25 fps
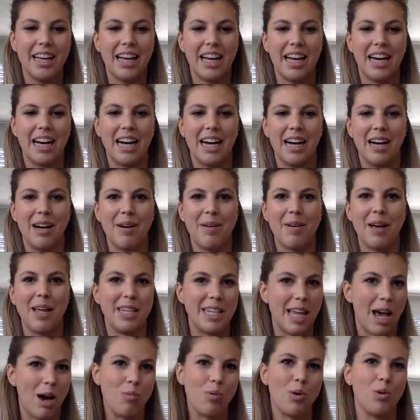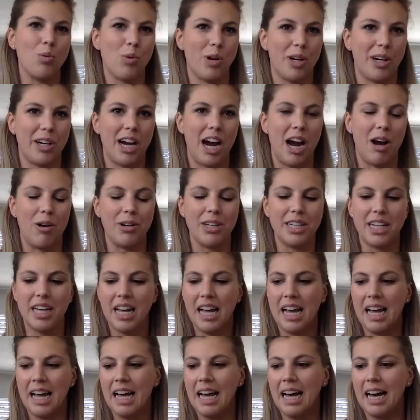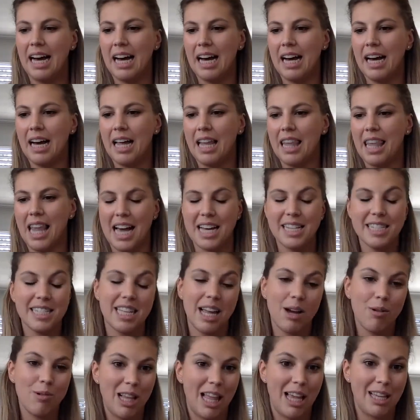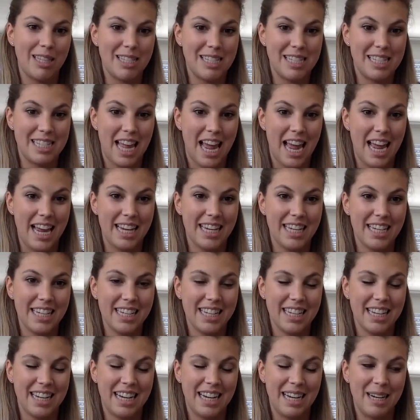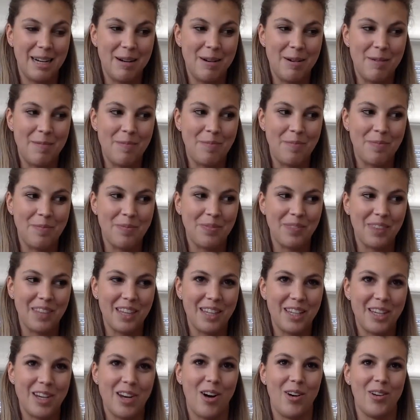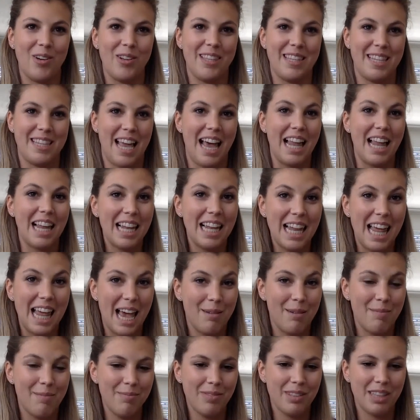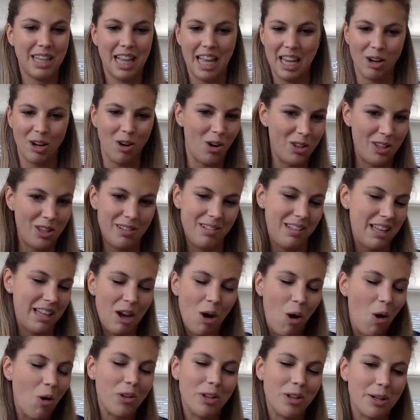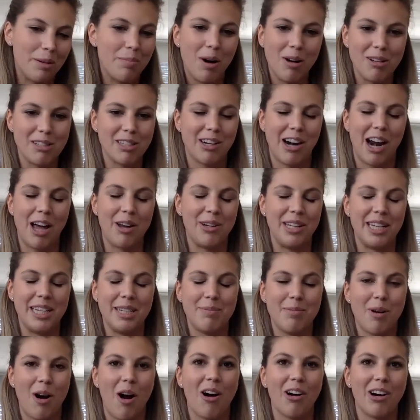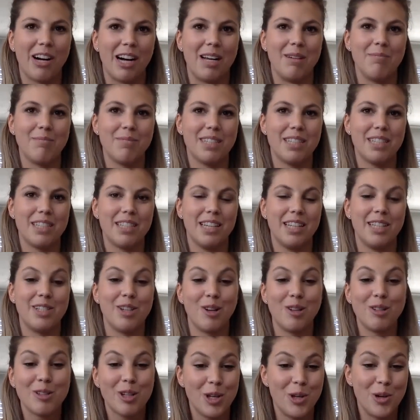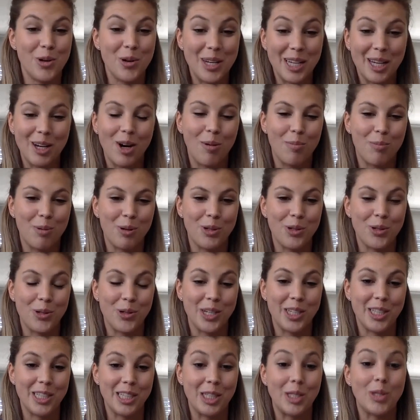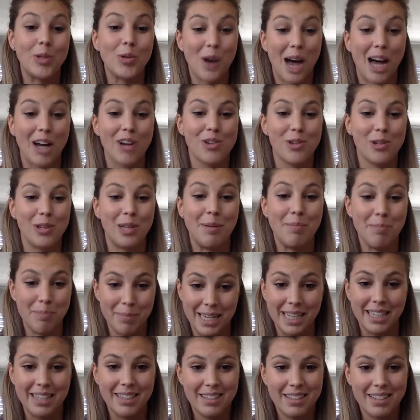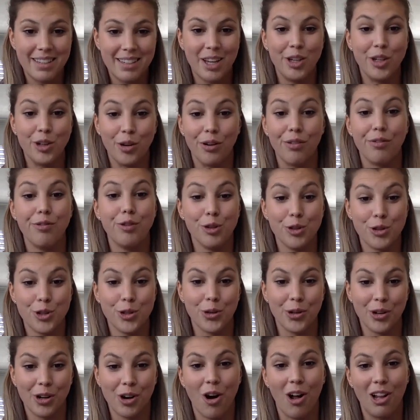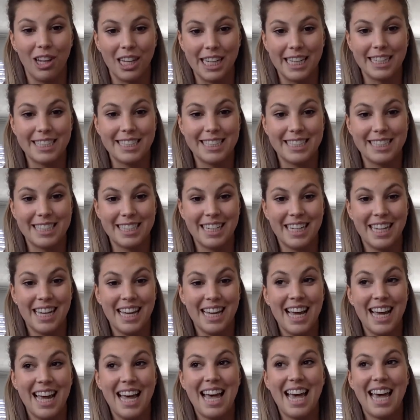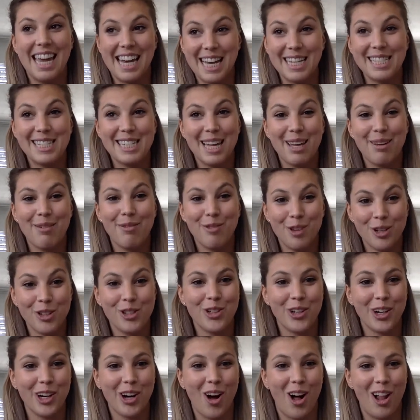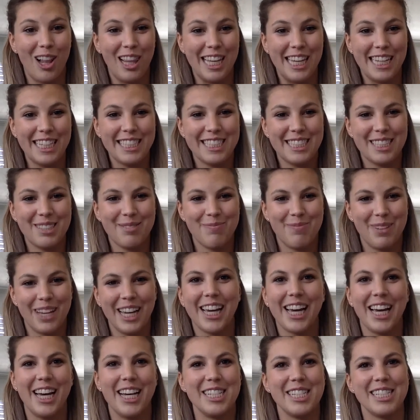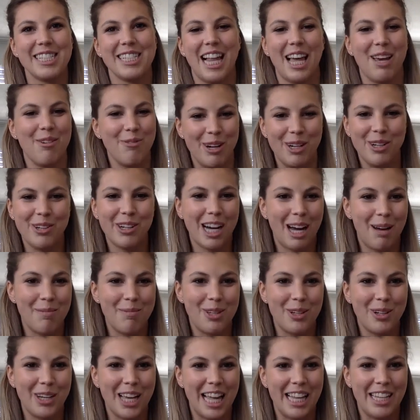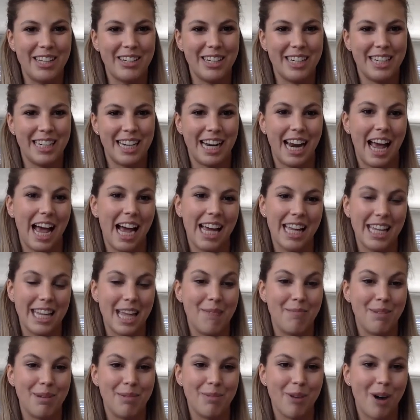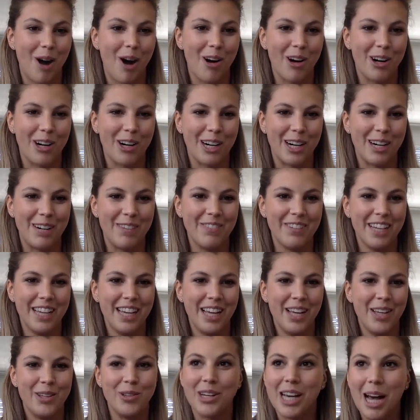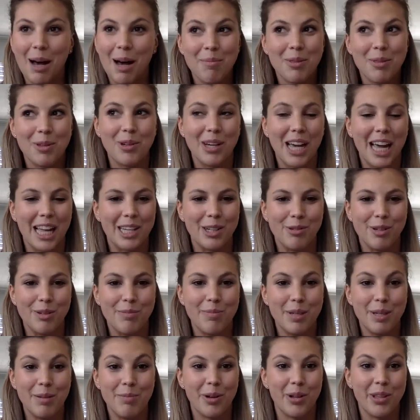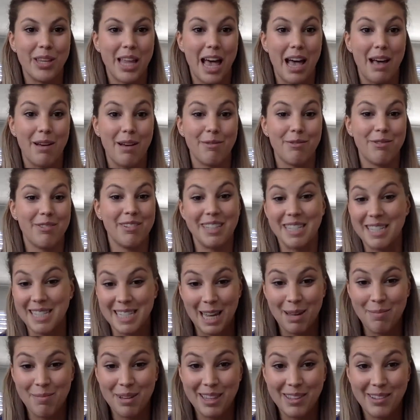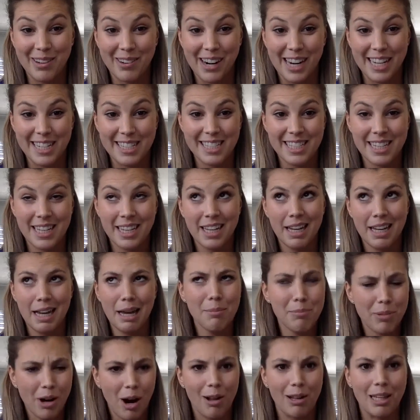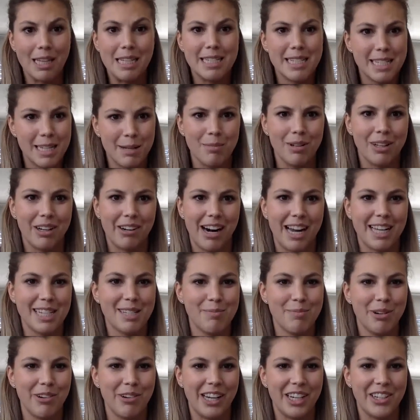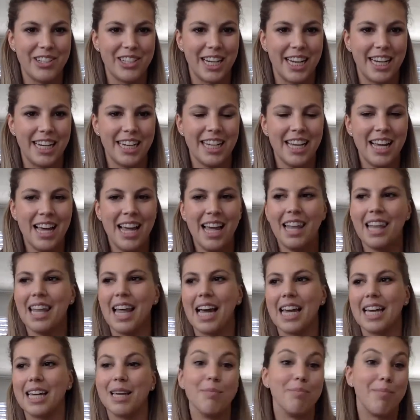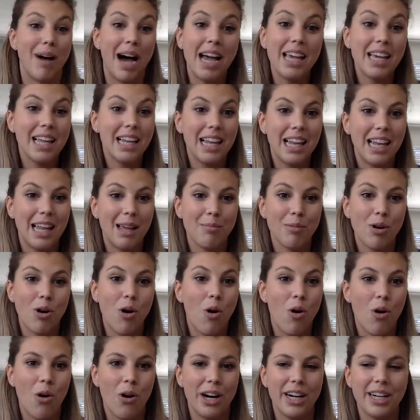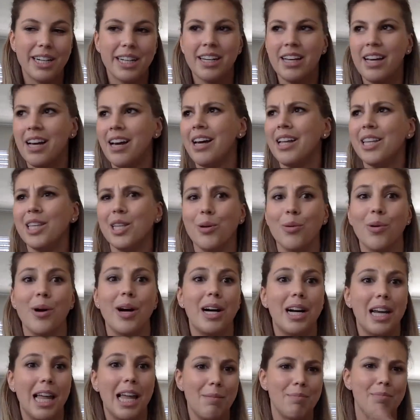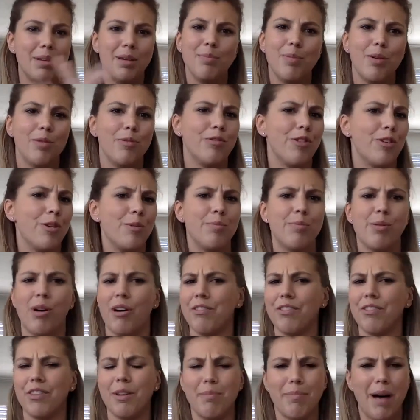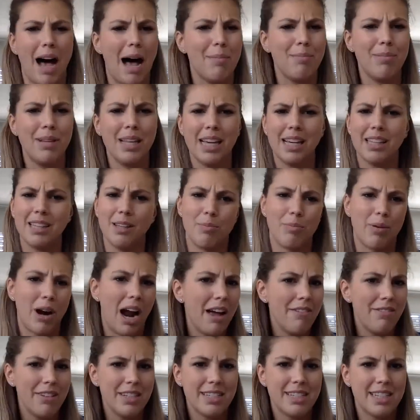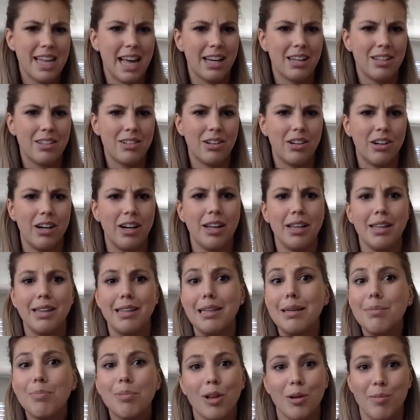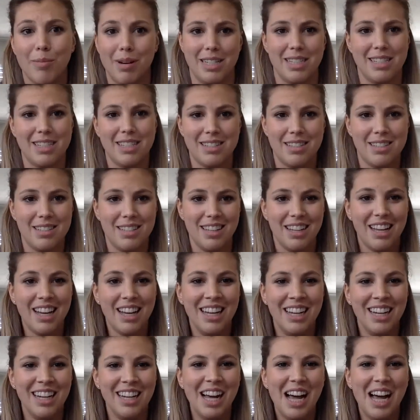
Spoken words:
and that will work out. Last, I would like to say, you know, the LLM, like other postgraduate programs, is also a unique opportunity to actually meet your future colleagues. And I say future colleagues because, like, when you come together in an academic program, you come together with people that have the same interest and probably similar aspiration. Like in my LLM cohort, there were like people from both the public, the private sector, diplomats, a